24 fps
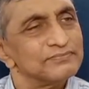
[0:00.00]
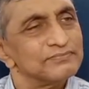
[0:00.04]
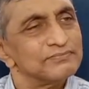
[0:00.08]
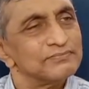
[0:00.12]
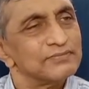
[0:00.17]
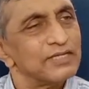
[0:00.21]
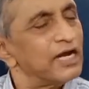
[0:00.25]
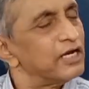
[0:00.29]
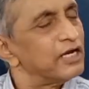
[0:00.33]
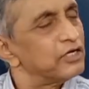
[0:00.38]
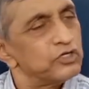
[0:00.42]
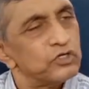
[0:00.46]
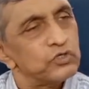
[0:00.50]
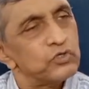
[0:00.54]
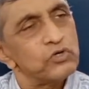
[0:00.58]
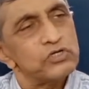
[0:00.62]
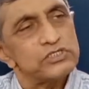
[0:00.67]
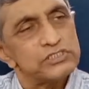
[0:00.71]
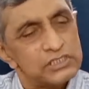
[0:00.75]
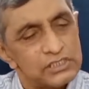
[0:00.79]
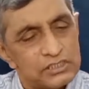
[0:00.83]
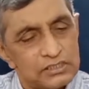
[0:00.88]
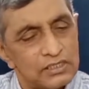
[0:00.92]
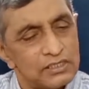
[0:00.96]
And you don't
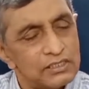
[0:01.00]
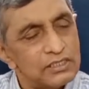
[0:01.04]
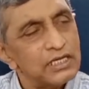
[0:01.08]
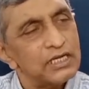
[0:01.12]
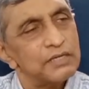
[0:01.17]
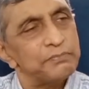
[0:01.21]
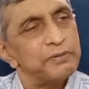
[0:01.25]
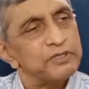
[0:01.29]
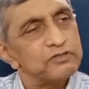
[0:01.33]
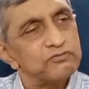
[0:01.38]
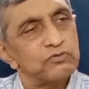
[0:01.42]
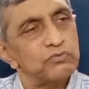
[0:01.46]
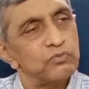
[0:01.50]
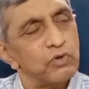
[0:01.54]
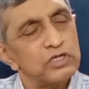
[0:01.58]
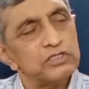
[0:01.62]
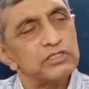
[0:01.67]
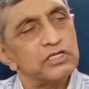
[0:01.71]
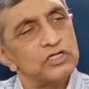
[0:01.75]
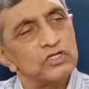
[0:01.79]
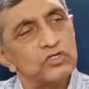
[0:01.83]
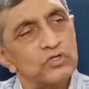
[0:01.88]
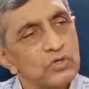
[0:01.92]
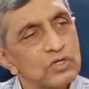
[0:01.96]
see the link between what
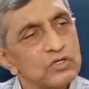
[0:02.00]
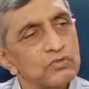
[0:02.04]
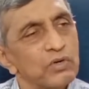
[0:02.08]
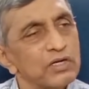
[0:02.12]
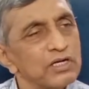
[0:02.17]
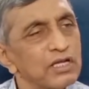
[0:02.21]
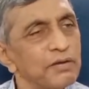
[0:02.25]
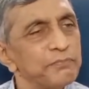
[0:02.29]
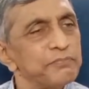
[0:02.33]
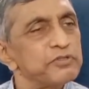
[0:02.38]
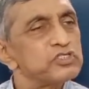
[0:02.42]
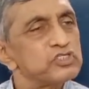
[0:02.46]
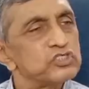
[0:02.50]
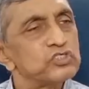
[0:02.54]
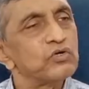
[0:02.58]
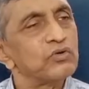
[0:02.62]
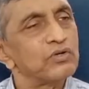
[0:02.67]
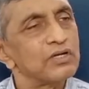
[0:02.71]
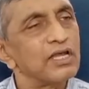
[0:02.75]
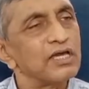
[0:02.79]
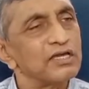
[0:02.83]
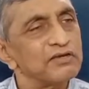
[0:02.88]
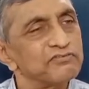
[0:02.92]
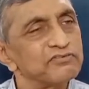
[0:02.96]
they do and what happens to your
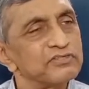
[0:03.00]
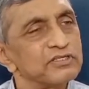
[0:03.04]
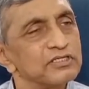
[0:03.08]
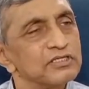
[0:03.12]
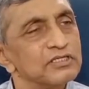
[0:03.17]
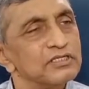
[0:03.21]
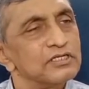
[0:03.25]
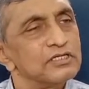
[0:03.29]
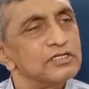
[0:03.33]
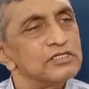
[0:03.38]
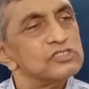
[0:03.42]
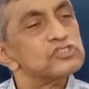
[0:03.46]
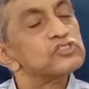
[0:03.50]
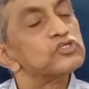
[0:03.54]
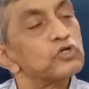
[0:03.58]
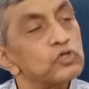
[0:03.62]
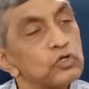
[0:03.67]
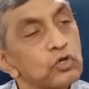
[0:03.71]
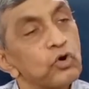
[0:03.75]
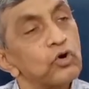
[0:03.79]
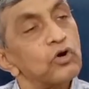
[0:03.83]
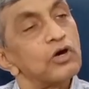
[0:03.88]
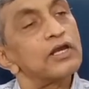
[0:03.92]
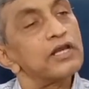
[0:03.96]
life. So
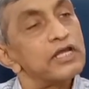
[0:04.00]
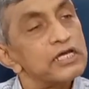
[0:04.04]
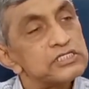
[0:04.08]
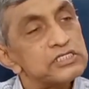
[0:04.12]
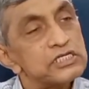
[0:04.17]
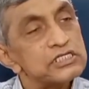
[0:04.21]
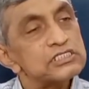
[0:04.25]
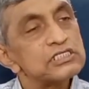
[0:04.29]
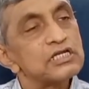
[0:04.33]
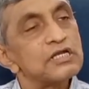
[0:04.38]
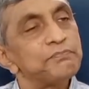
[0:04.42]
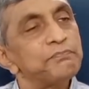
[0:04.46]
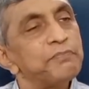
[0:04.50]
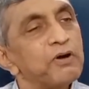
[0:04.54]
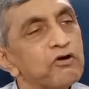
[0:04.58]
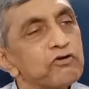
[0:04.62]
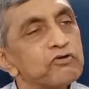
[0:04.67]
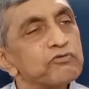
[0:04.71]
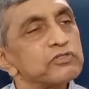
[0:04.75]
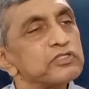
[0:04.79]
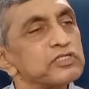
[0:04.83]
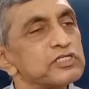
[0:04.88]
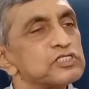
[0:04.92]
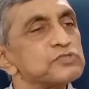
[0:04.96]
localization of power
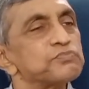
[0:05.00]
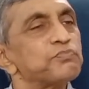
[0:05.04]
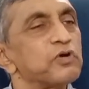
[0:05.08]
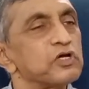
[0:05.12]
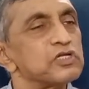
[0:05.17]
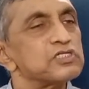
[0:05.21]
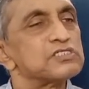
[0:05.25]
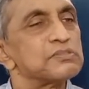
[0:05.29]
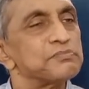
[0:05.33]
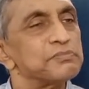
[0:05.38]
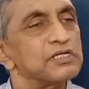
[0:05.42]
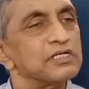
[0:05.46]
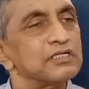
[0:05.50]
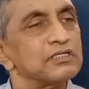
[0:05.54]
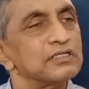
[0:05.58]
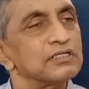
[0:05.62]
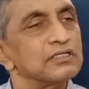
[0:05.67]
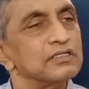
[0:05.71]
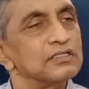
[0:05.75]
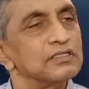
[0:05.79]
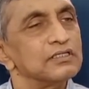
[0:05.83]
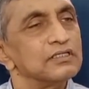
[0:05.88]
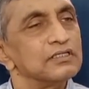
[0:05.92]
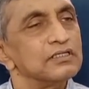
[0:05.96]
with responsibility.
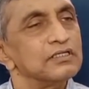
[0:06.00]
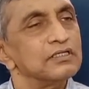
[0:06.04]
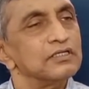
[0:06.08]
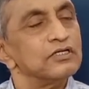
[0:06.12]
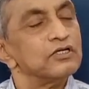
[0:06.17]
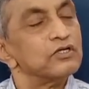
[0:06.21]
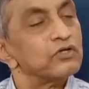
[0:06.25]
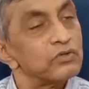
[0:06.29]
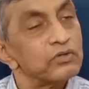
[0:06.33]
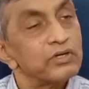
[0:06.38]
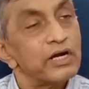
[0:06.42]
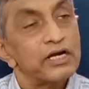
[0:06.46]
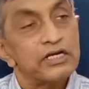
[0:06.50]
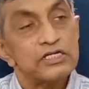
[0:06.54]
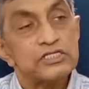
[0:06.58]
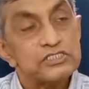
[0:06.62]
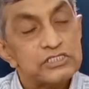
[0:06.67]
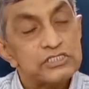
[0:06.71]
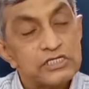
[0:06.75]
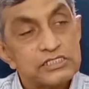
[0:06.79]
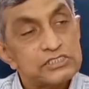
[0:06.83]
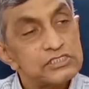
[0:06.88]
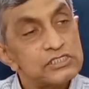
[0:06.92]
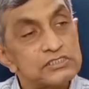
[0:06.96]
The United
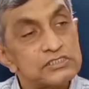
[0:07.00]
States is